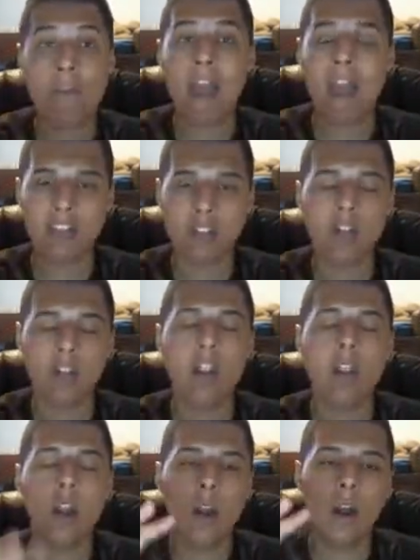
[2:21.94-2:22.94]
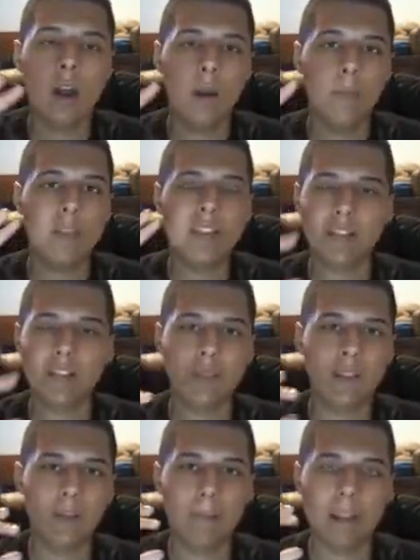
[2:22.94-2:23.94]
faster um, because I
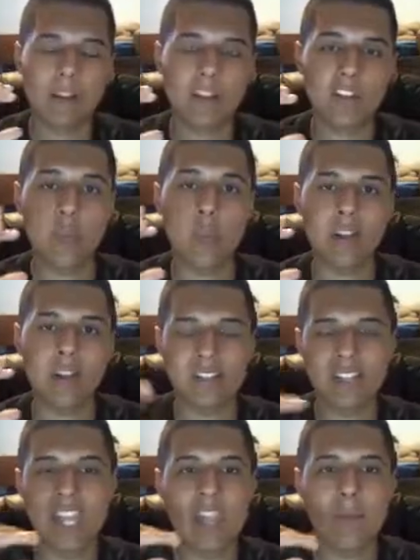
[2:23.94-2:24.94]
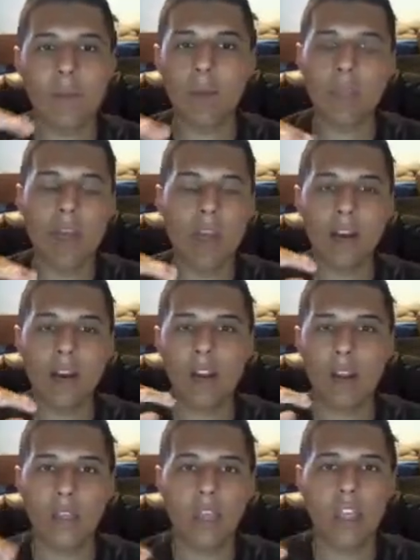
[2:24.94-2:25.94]
feel like Microsoft wants to keep up that
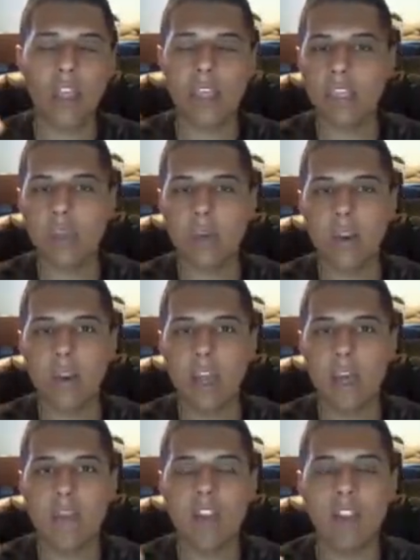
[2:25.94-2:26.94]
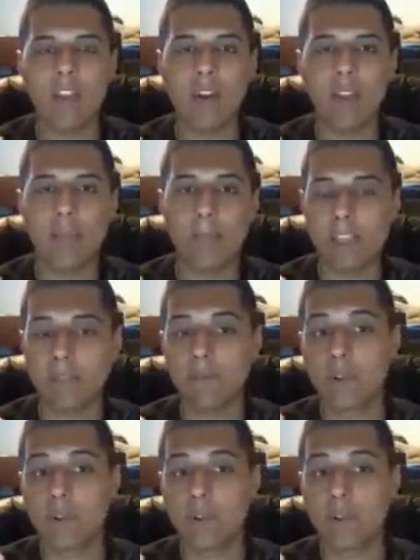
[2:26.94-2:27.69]
uh, thing. I think they want to have you know the best